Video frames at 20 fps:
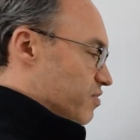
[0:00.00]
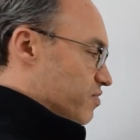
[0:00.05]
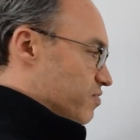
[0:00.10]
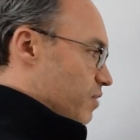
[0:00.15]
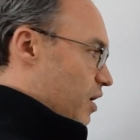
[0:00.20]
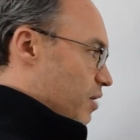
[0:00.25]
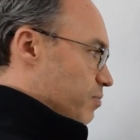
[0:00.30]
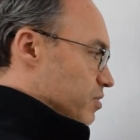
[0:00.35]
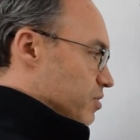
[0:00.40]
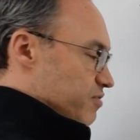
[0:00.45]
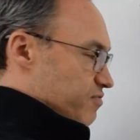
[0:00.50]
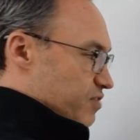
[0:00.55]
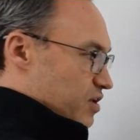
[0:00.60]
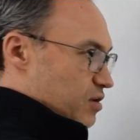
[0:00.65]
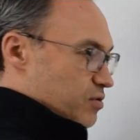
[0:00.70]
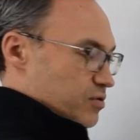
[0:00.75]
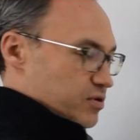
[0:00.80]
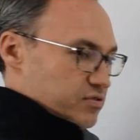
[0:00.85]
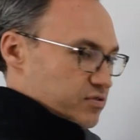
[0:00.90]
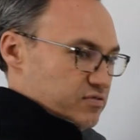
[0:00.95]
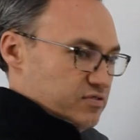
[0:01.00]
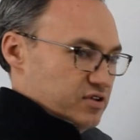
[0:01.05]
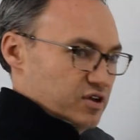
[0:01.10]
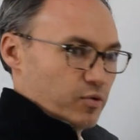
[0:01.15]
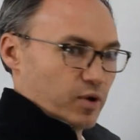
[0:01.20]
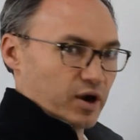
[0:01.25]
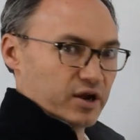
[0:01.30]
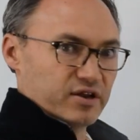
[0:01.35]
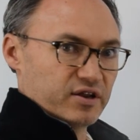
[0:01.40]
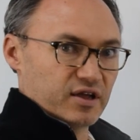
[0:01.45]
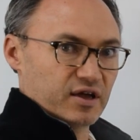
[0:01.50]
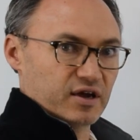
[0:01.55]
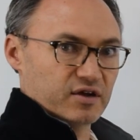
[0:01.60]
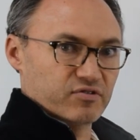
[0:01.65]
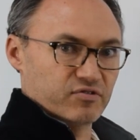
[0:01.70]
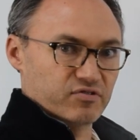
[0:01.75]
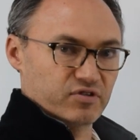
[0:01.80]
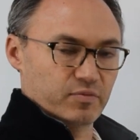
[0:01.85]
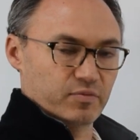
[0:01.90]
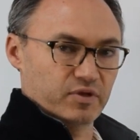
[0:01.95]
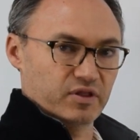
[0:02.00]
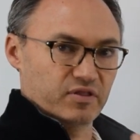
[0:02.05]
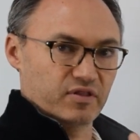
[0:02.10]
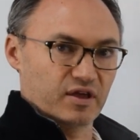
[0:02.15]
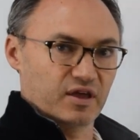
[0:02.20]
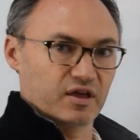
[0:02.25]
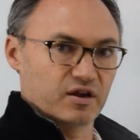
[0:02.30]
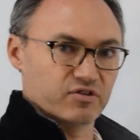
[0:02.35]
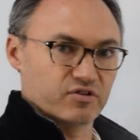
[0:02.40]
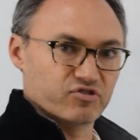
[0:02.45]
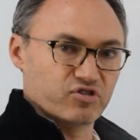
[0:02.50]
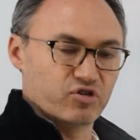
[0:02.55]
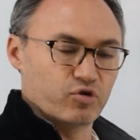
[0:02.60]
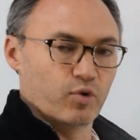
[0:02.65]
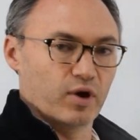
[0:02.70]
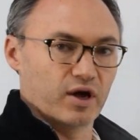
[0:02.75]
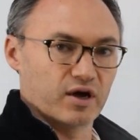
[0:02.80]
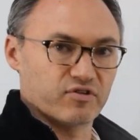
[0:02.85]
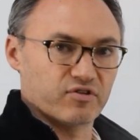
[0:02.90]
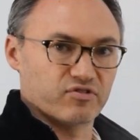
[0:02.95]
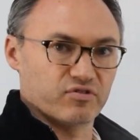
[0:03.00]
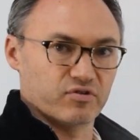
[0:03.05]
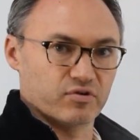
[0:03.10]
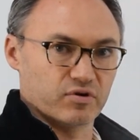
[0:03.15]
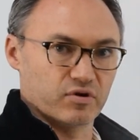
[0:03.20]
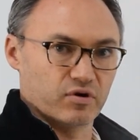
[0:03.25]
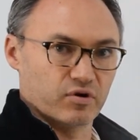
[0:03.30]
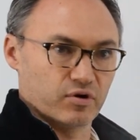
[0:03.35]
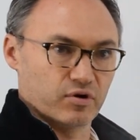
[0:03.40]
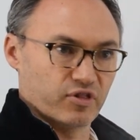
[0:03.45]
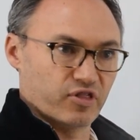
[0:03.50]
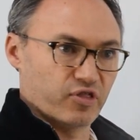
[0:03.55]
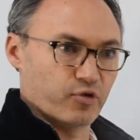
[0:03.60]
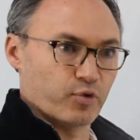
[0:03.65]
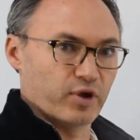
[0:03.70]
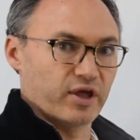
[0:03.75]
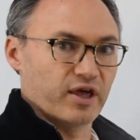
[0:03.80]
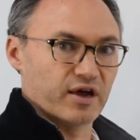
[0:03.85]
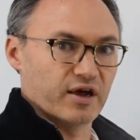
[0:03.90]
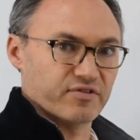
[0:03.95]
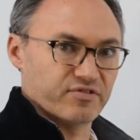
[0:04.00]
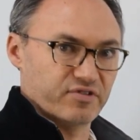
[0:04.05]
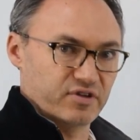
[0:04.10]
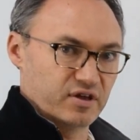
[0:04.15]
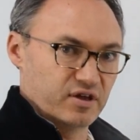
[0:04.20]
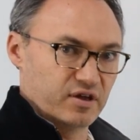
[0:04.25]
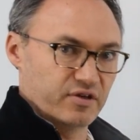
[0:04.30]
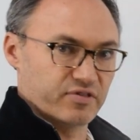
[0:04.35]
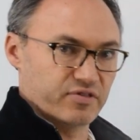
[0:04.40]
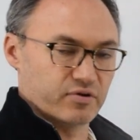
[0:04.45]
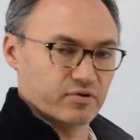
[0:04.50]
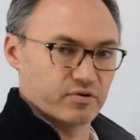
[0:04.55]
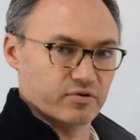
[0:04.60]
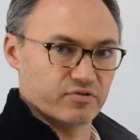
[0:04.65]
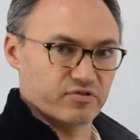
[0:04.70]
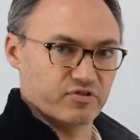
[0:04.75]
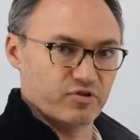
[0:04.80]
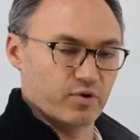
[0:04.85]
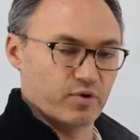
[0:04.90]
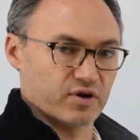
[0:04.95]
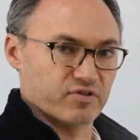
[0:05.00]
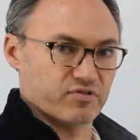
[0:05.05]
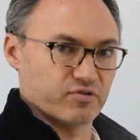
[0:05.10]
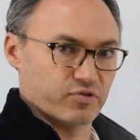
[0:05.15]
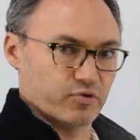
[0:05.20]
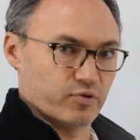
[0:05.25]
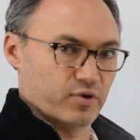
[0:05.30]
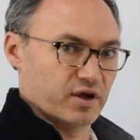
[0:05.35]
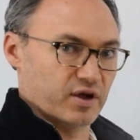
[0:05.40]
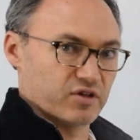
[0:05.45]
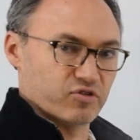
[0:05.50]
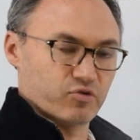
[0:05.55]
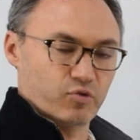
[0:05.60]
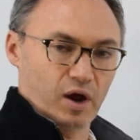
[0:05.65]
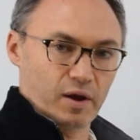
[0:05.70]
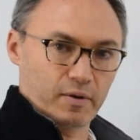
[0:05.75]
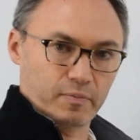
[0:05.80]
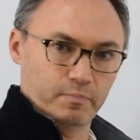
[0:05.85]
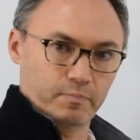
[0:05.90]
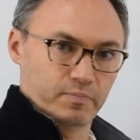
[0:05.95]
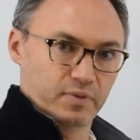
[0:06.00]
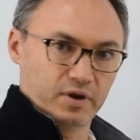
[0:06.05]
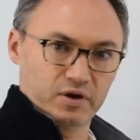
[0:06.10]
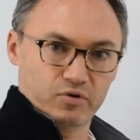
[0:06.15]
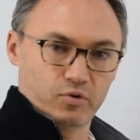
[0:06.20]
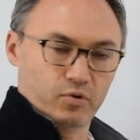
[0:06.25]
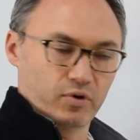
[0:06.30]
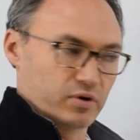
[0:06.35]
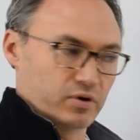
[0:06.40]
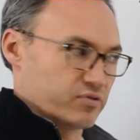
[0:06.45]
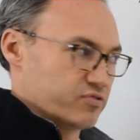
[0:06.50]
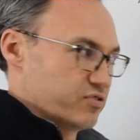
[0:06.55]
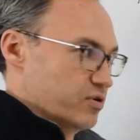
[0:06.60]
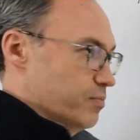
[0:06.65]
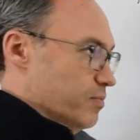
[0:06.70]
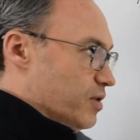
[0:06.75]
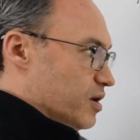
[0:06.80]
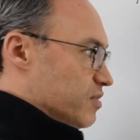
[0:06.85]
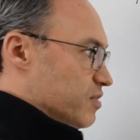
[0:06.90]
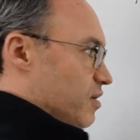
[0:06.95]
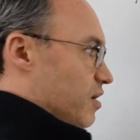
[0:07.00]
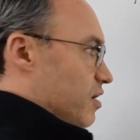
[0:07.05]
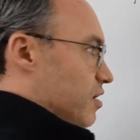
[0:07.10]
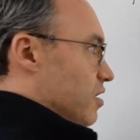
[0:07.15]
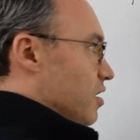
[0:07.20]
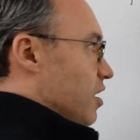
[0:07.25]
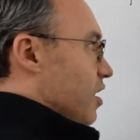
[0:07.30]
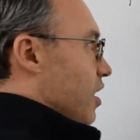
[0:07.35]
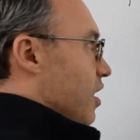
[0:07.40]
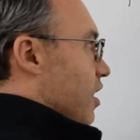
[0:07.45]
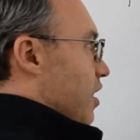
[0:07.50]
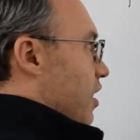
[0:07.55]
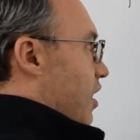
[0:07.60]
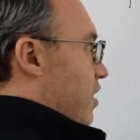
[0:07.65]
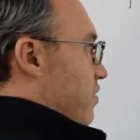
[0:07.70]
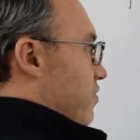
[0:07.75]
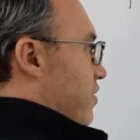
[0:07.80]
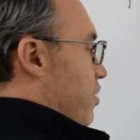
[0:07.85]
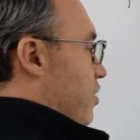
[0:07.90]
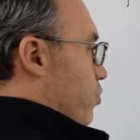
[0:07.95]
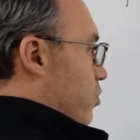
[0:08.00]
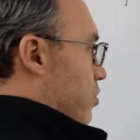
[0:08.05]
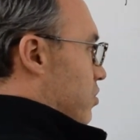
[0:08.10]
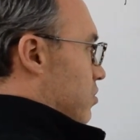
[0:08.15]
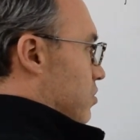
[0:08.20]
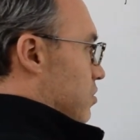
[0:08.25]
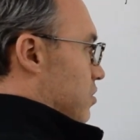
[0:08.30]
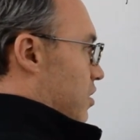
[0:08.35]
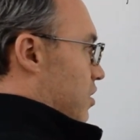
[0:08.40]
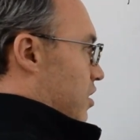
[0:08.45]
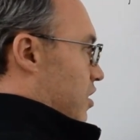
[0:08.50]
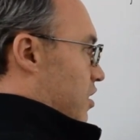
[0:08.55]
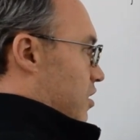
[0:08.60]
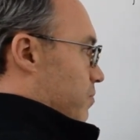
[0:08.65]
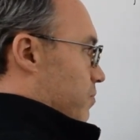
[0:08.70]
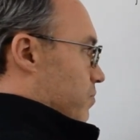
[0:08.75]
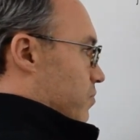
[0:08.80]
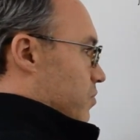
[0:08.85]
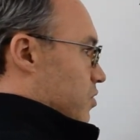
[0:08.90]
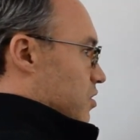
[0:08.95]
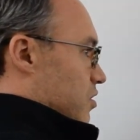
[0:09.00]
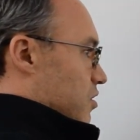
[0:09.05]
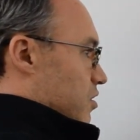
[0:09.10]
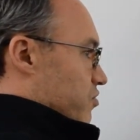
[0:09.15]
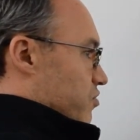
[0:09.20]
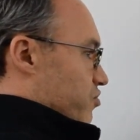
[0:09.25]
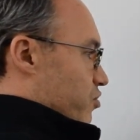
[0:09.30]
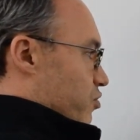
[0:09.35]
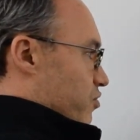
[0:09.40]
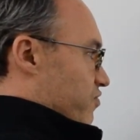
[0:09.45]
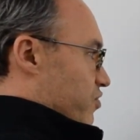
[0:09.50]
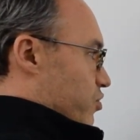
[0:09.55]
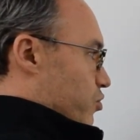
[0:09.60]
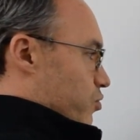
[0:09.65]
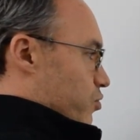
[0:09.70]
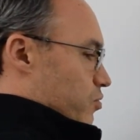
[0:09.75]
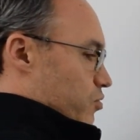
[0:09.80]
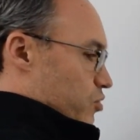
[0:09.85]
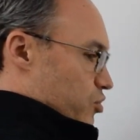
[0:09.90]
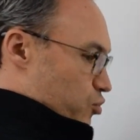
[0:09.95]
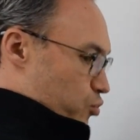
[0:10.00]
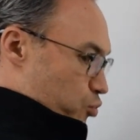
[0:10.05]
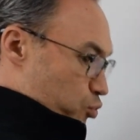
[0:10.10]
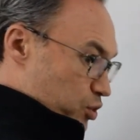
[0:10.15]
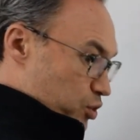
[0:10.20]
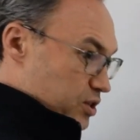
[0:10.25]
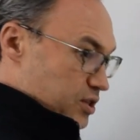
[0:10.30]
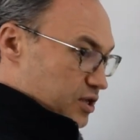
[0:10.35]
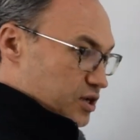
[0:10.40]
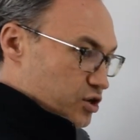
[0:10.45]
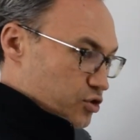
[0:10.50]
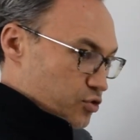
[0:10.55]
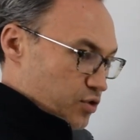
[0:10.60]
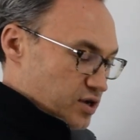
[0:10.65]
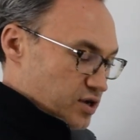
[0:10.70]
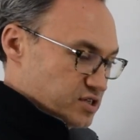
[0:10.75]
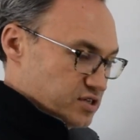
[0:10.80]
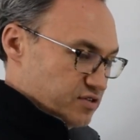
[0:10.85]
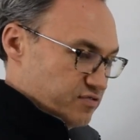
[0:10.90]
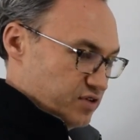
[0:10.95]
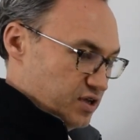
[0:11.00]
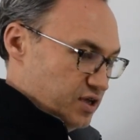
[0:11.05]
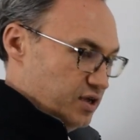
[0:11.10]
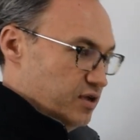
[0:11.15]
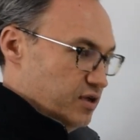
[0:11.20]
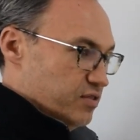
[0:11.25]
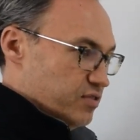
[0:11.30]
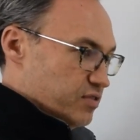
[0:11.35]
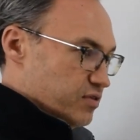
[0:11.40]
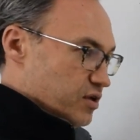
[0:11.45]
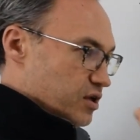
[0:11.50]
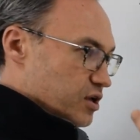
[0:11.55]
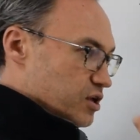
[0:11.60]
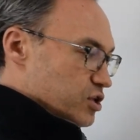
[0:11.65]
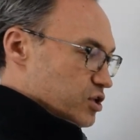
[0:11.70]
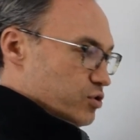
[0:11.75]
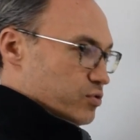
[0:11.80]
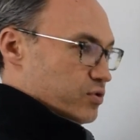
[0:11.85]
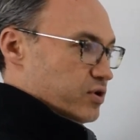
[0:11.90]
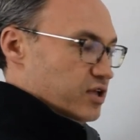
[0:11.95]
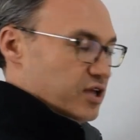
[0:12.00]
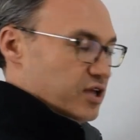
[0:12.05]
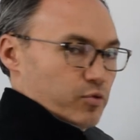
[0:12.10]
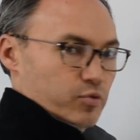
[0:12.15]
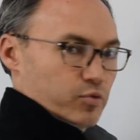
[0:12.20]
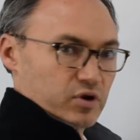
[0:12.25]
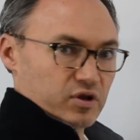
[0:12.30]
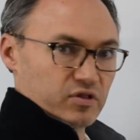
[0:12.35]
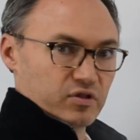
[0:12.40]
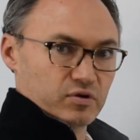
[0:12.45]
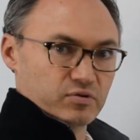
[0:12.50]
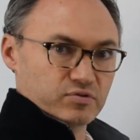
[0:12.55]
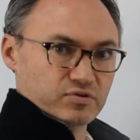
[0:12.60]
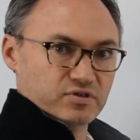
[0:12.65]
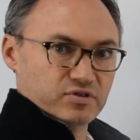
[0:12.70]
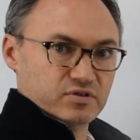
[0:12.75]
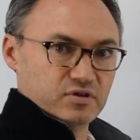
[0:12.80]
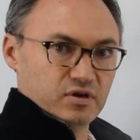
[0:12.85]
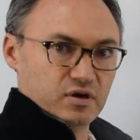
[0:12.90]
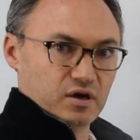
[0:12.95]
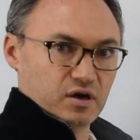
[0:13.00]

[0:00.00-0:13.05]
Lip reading: I believe they go to DYDX or something. They get a 2X or 3X ETH or 2X or 3X rack Bitcoin or something like that. And they will, so if you're really aggressive ETH, you can one of those,